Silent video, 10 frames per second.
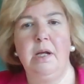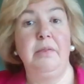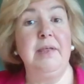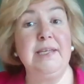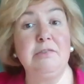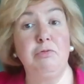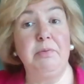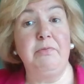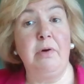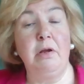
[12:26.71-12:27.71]
These will be
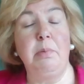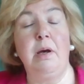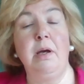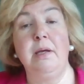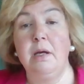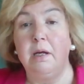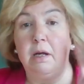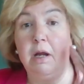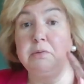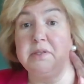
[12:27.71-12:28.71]
followed by
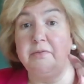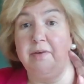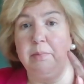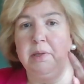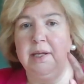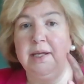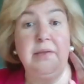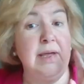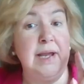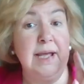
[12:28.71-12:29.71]
close family and
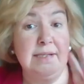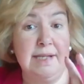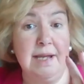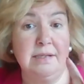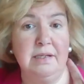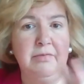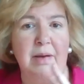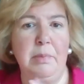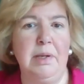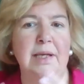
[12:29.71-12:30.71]
then extended
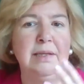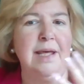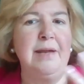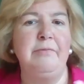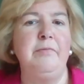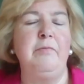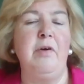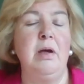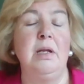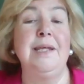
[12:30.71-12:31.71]
family and then
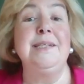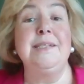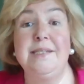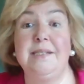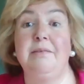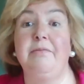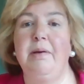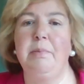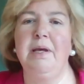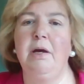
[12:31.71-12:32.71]
finally distant
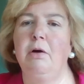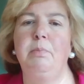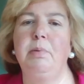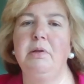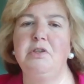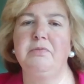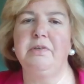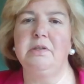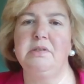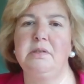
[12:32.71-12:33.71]
family, a whole bunch of
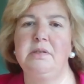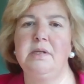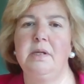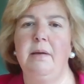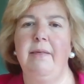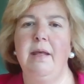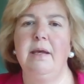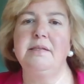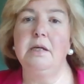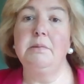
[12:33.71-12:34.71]
cousins.
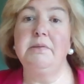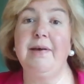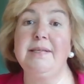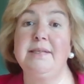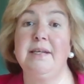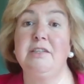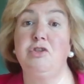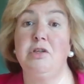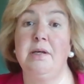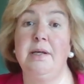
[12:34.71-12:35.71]
In terms of
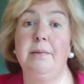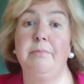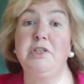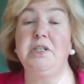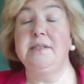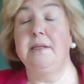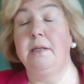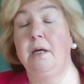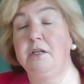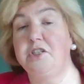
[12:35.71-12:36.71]
ancestry, which has the
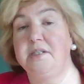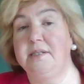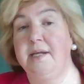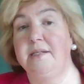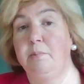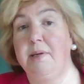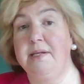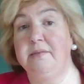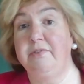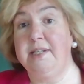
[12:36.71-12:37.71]
largest
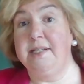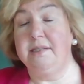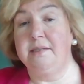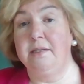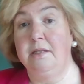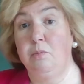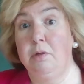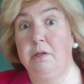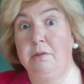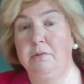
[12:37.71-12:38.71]
database of testers in the
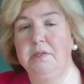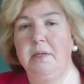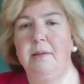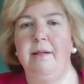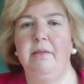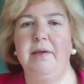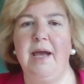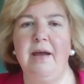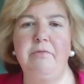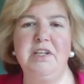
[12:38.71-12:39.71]
world, the
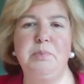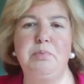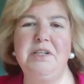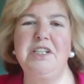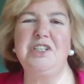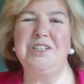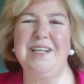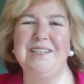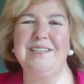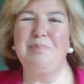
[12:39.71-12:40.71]
average British
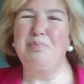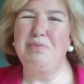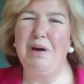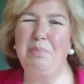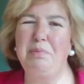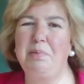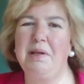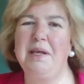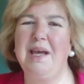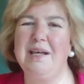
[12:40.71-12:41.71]
tester
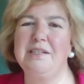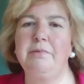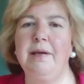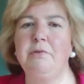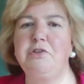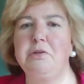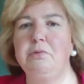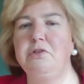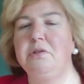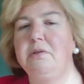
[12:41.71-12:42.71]
probably has around
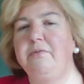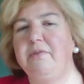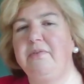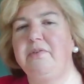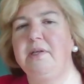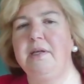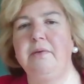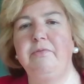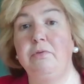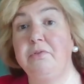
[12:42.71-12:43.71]
250
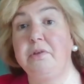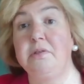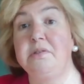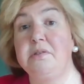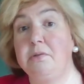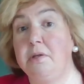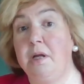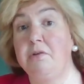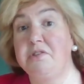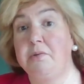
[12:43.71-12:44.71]
fourth cousins or
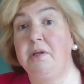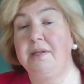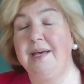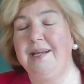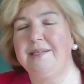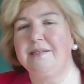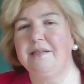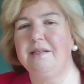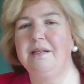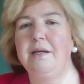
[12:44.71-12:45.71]
closer on their list,
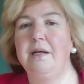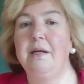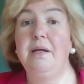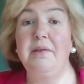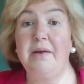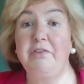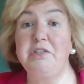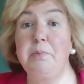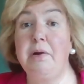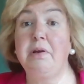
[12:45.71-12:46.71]
and the average
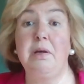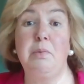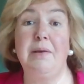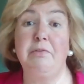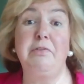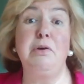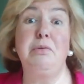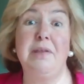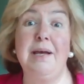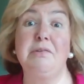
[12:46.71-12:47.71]
American will have a few
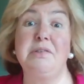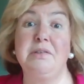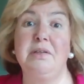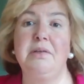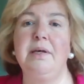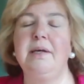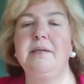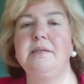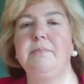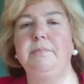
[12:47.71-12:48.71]
thousand on theirs.